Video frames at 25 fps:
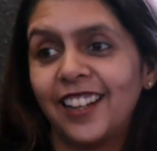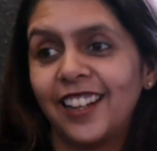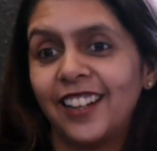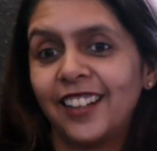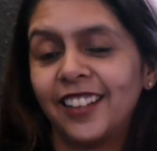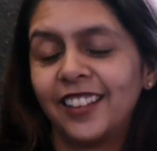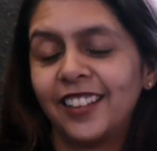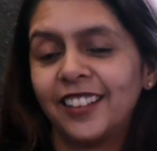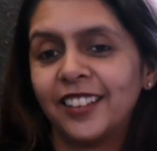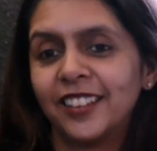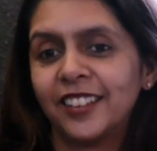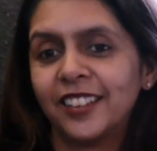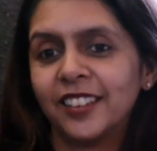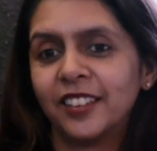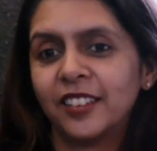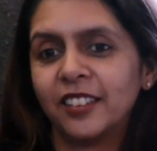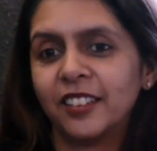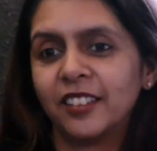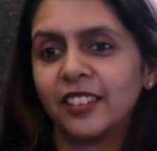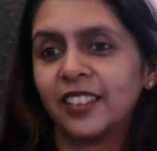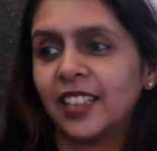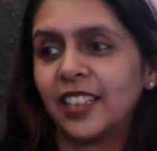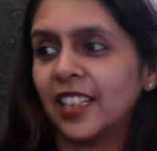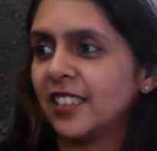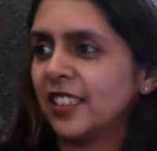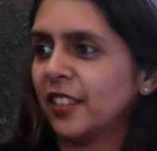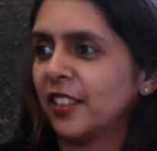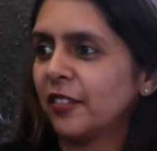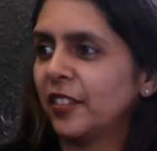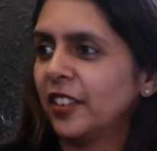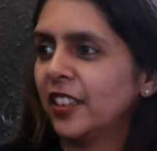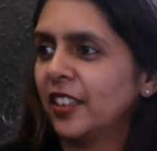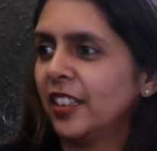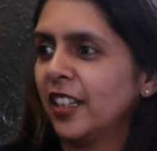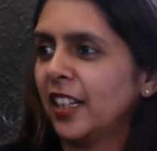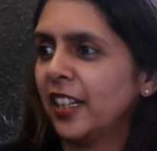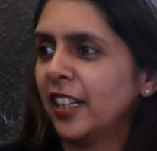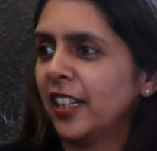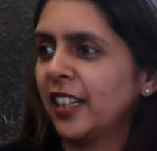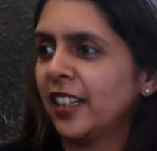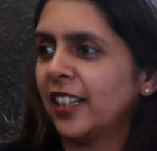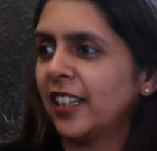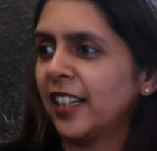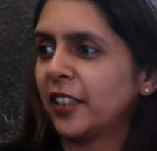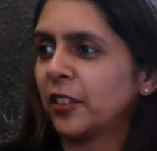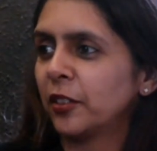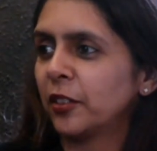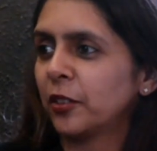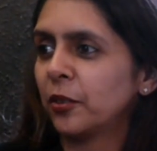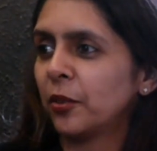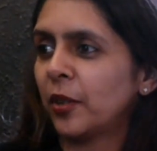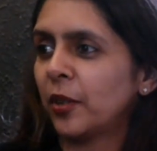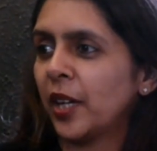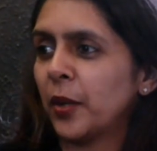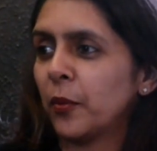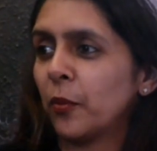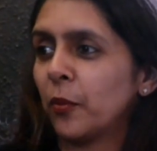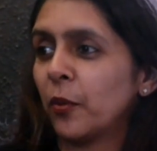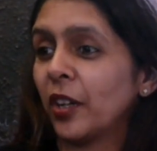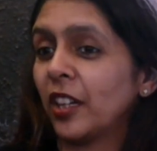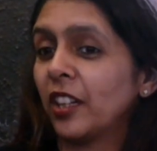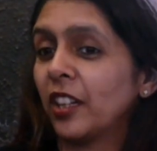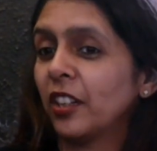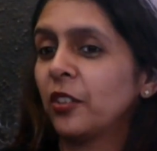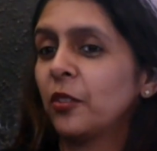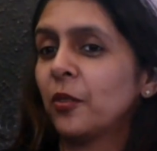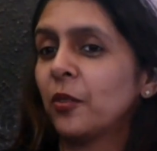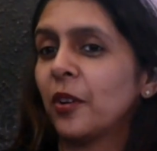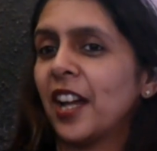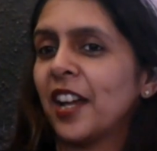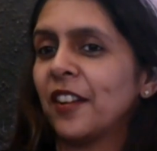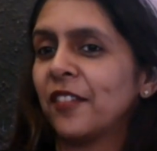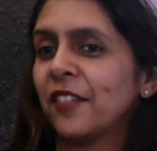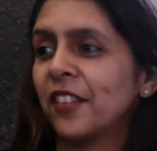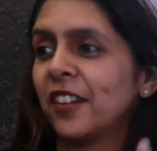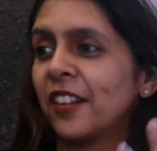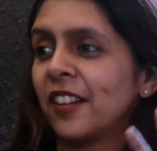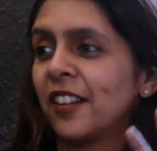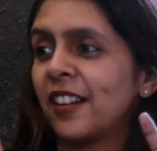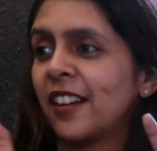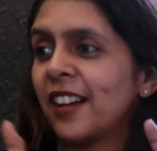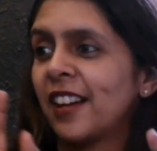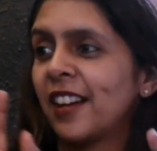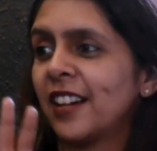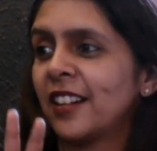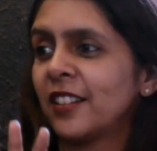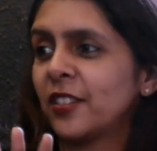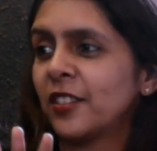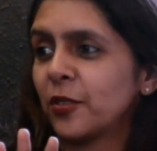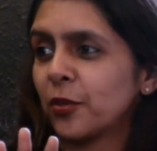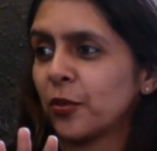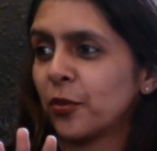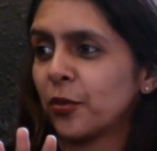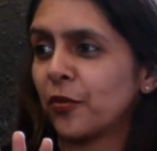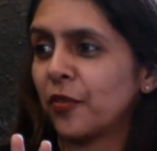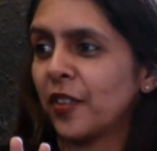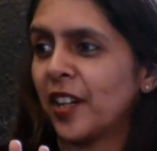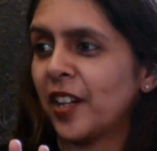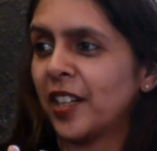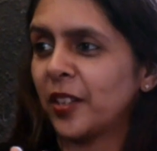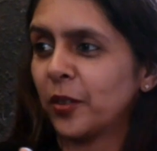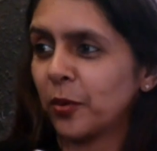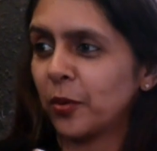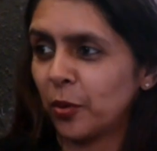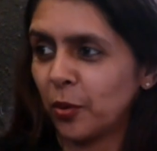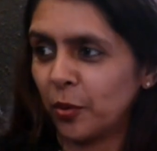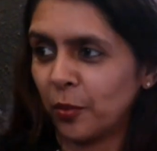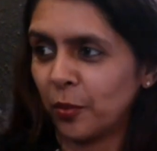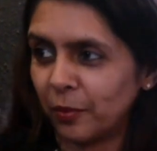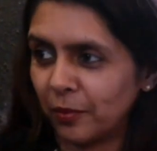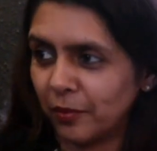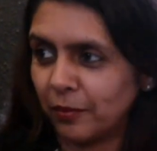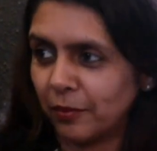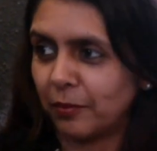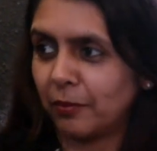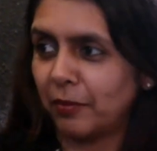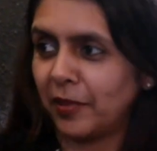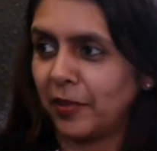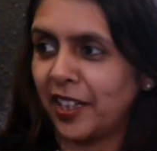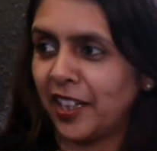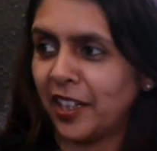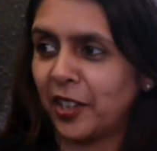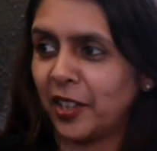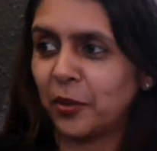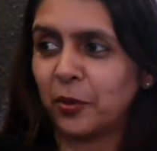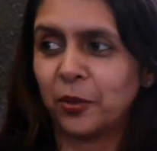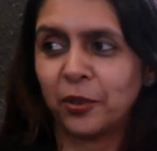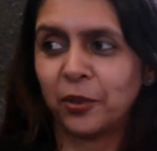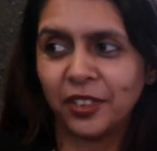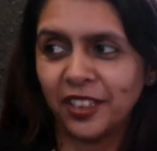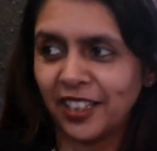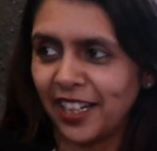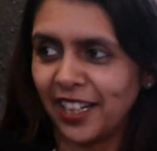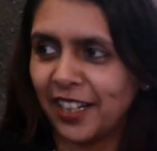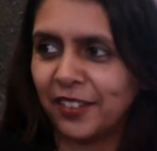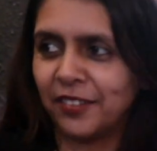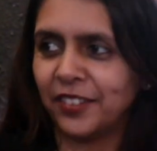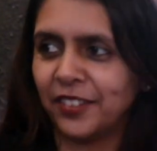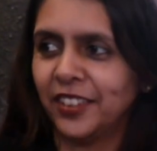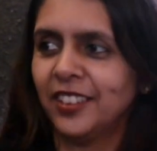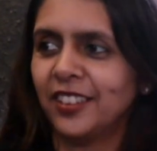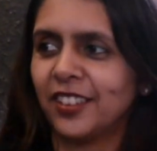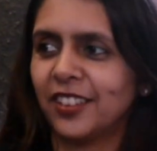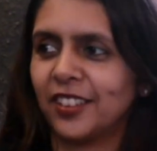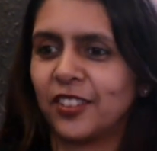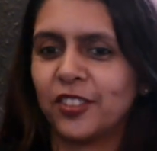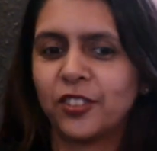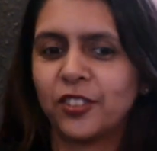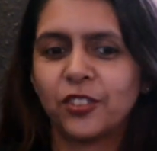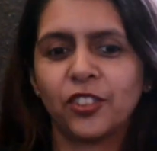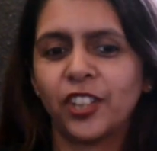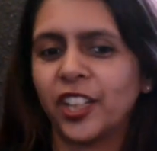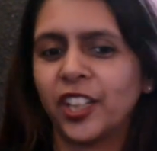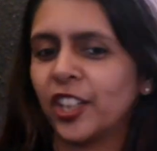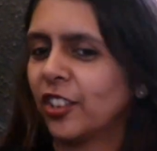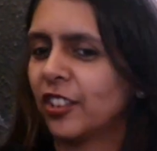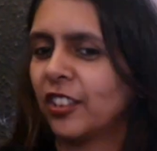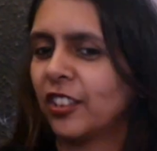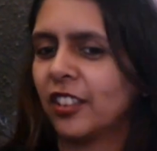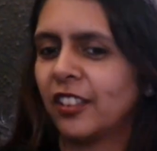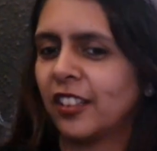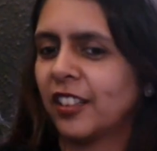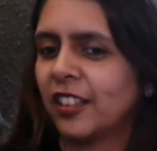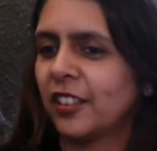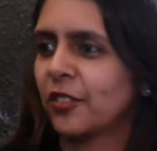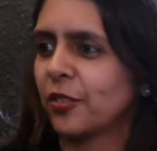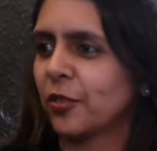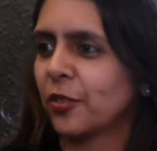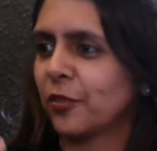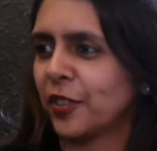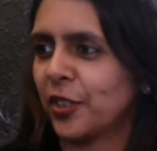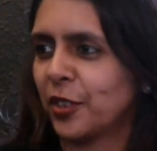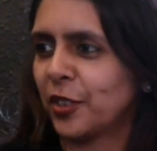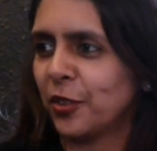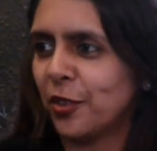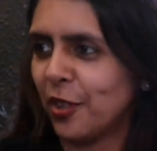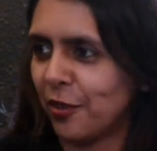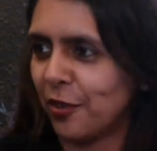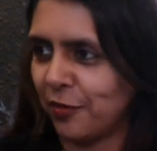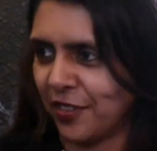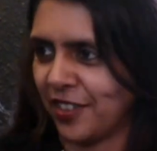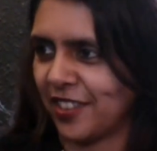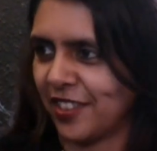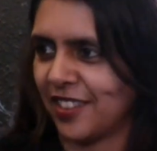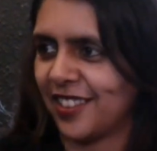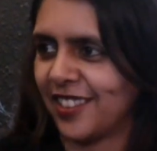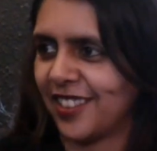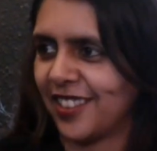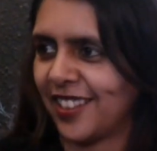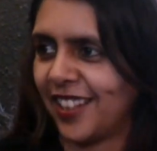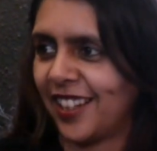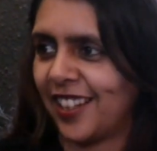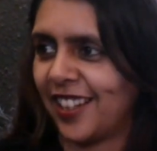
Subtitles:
And that's everything I like to do. I wanted to have a red sofa at home, but I couldn't have it. So I got the red sofa to office.